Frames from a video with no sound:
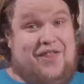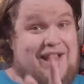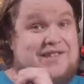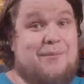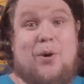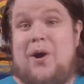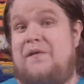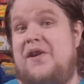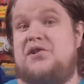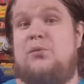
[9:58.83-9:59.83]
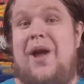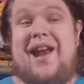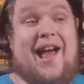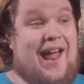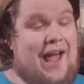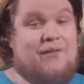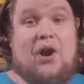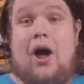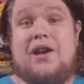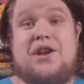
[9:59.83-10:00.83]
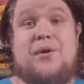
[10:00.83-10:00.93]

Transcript: That's a more efficient way to have it on